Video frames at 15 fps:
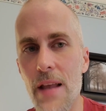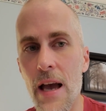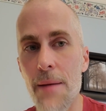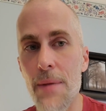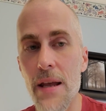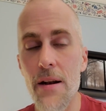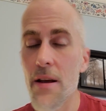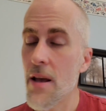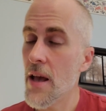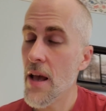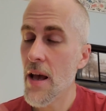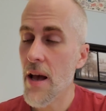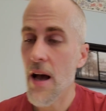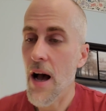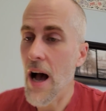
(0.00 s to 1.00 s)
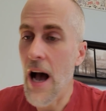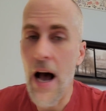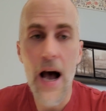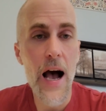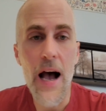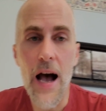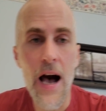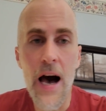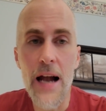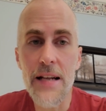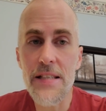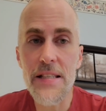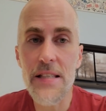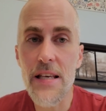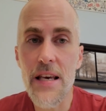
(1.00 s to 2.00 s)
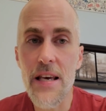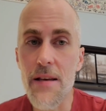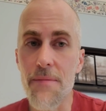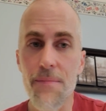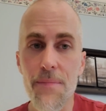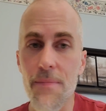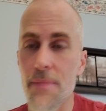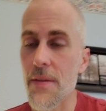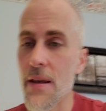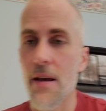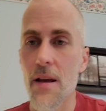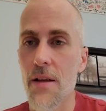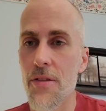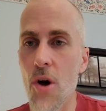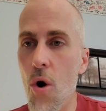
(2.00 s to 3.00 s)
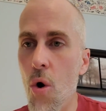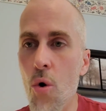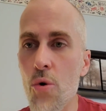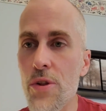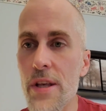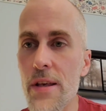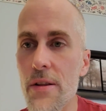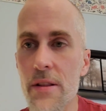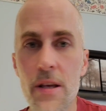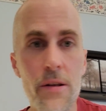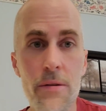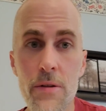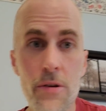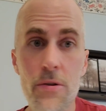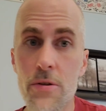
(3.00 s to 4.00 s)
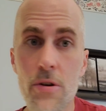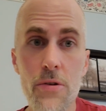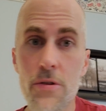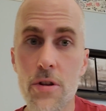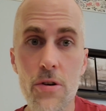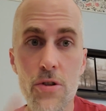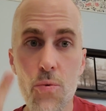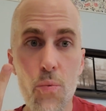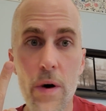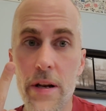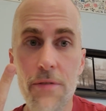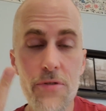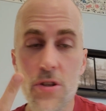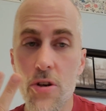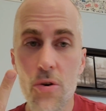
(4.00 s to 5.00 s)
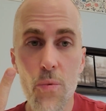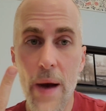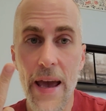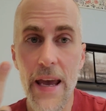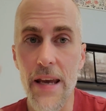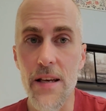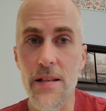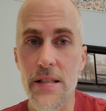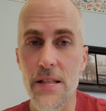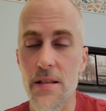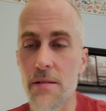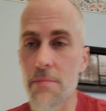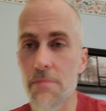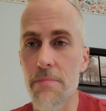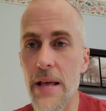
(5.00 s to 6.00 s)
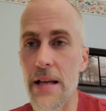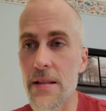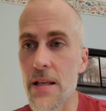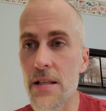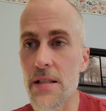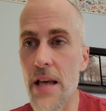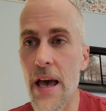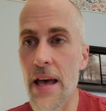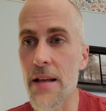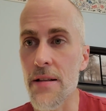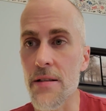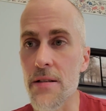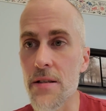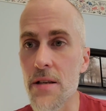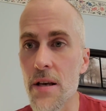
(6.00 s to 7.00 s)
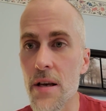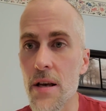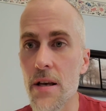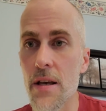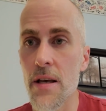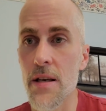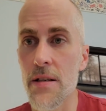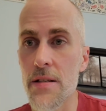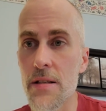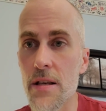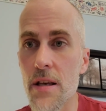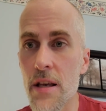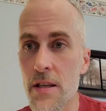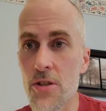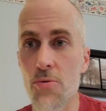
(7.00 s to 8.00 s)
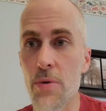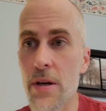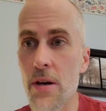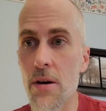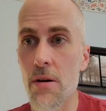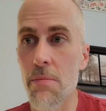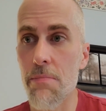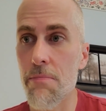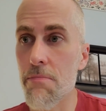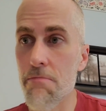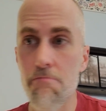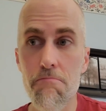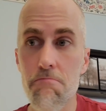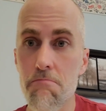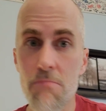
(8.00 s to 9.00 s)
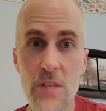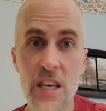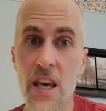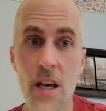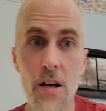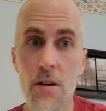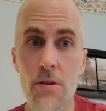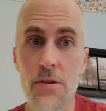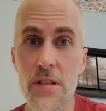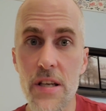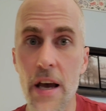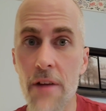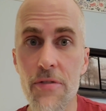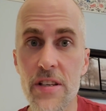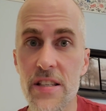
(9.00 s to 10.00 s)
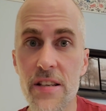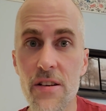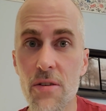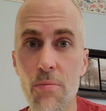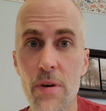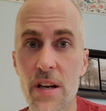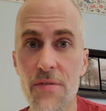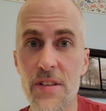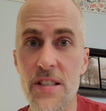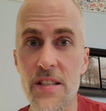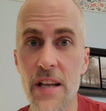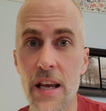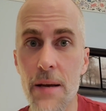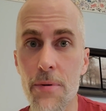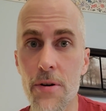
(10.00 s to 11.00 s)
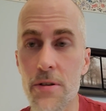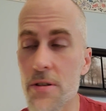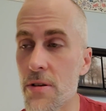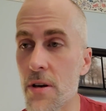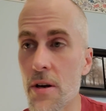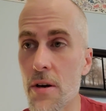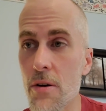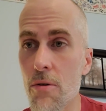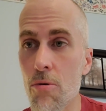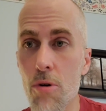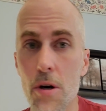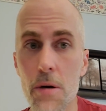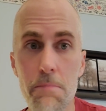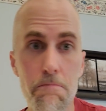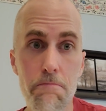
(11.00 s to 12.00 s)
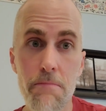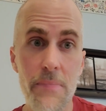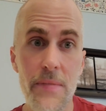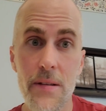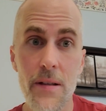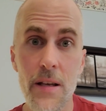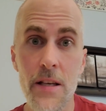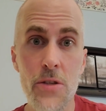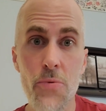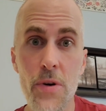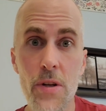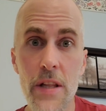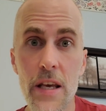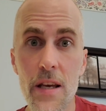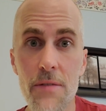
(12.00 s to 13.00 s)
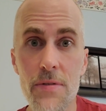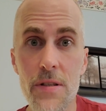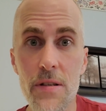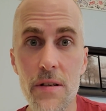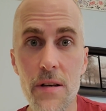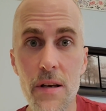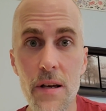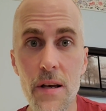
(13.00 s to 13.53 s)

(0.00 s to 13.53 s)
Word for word: I mean, I, honestly, the only the, there, there, there's one of two ways that this ends is Israel kills every single one of its neighbors or Israel leaves.